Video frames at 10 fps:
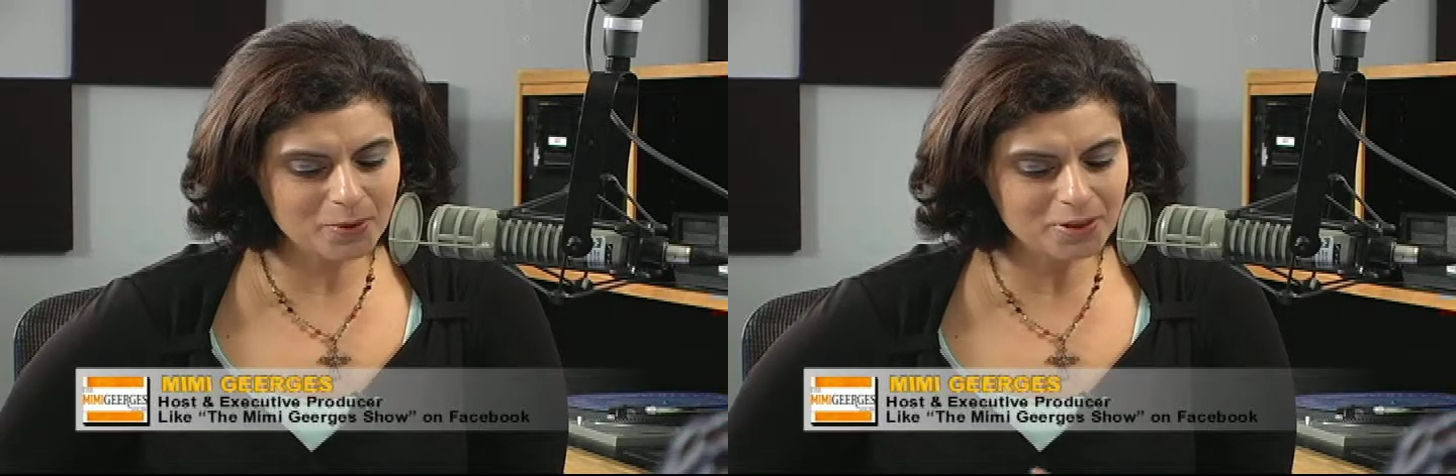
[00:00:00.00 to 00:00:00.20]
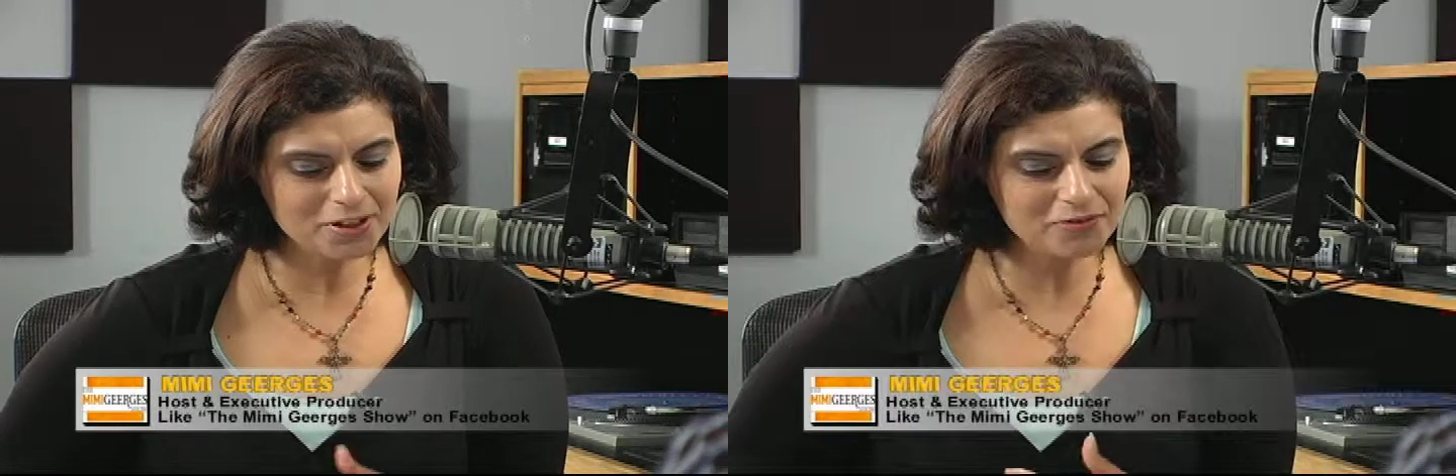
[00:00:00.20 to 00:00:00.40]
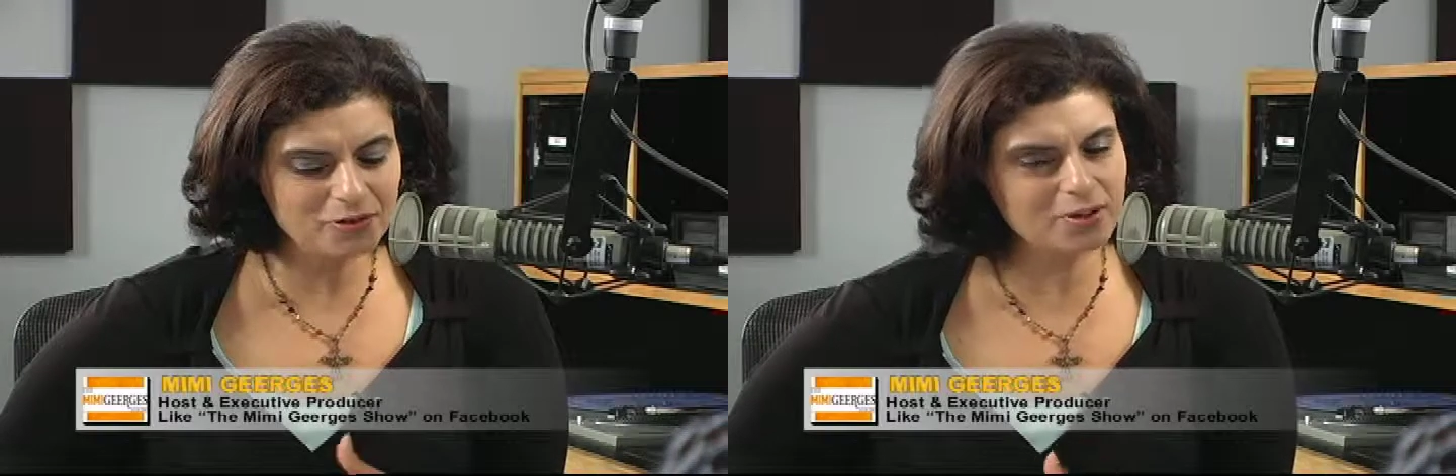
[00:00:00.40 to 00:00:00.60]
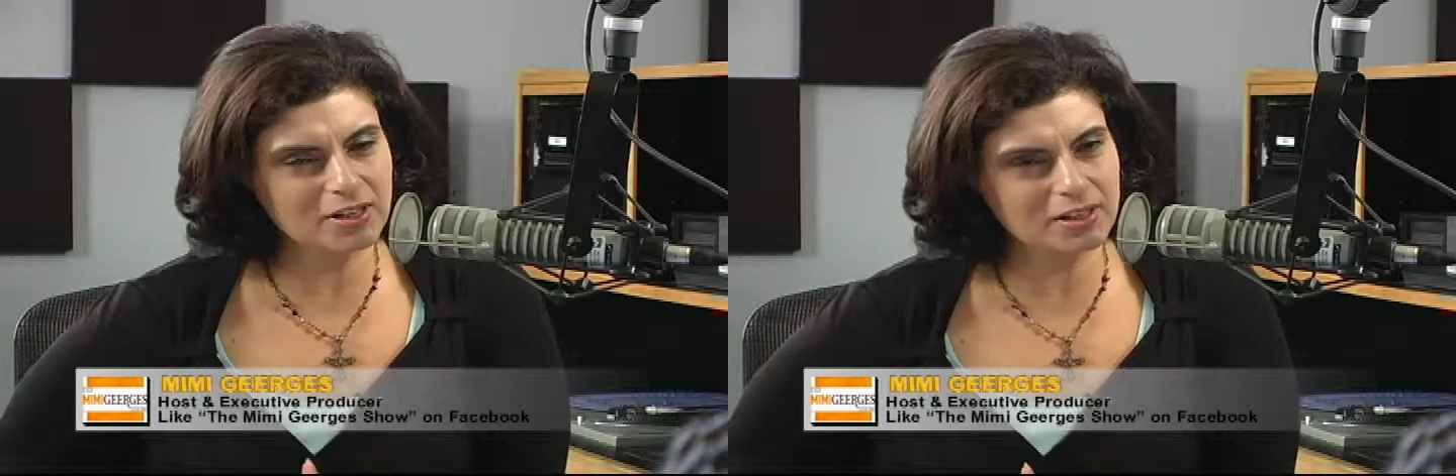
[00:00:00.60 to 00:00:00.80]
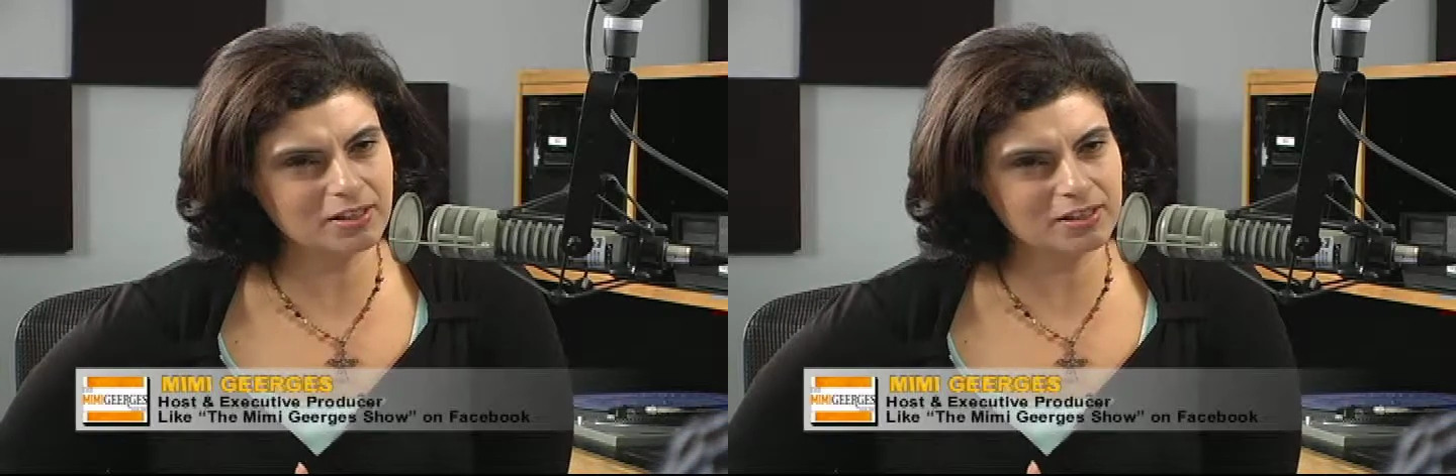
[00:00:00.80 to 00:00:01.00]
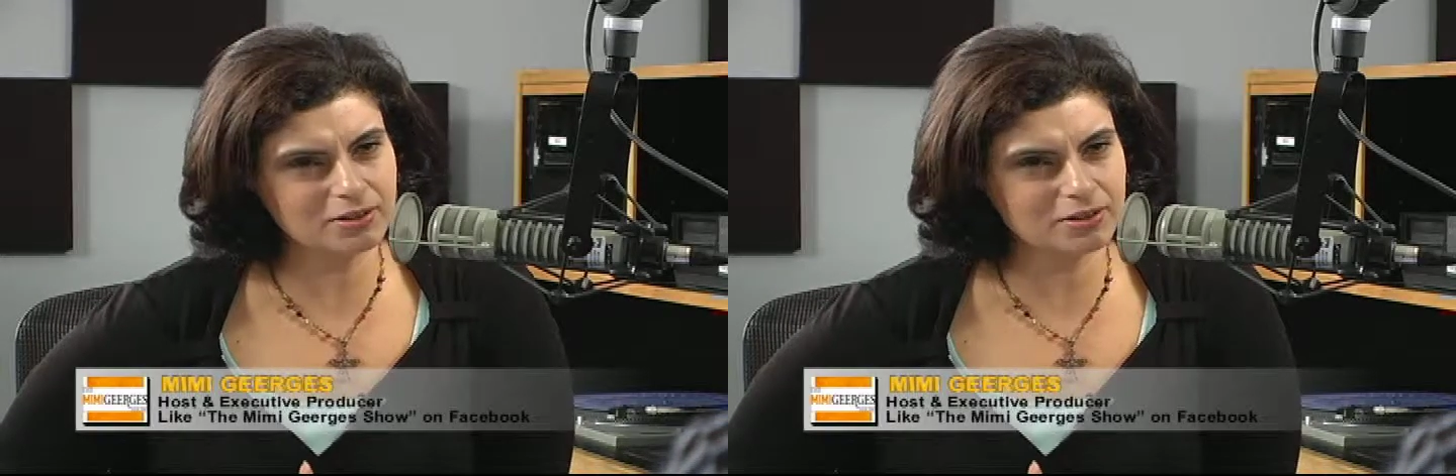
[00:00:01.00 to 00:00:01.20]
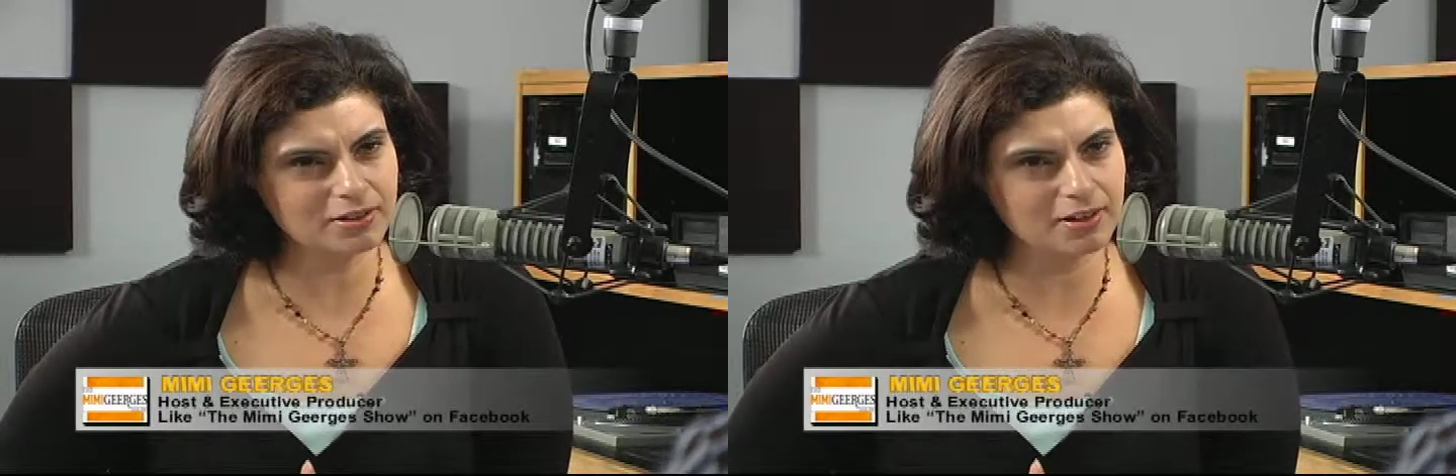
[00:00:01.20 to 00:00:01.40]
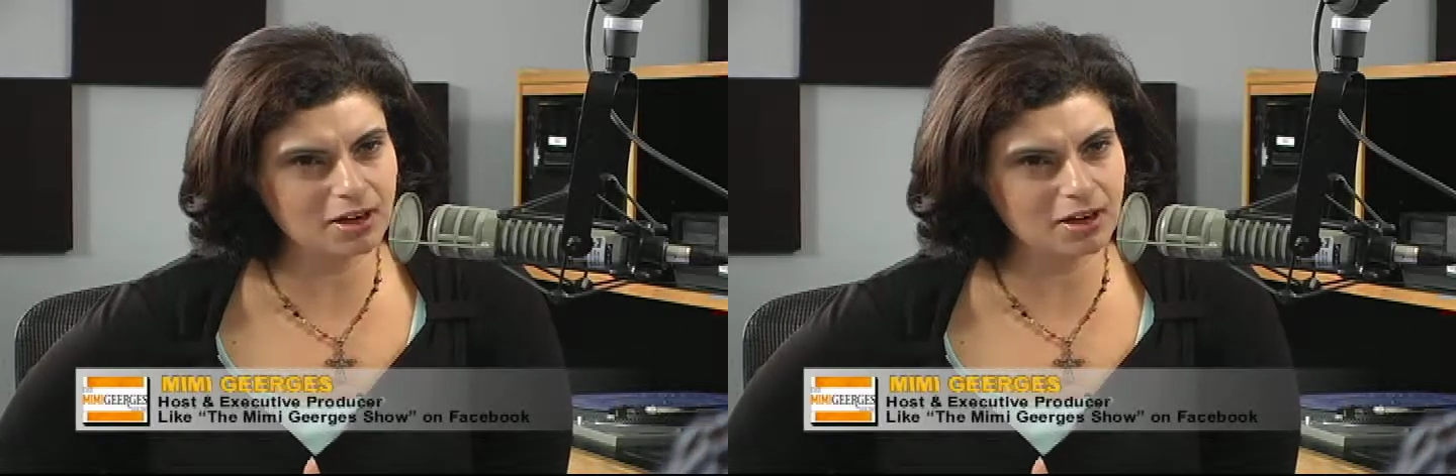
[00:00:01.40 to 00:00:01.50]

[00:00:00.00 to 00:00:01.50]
wonder if you think that there's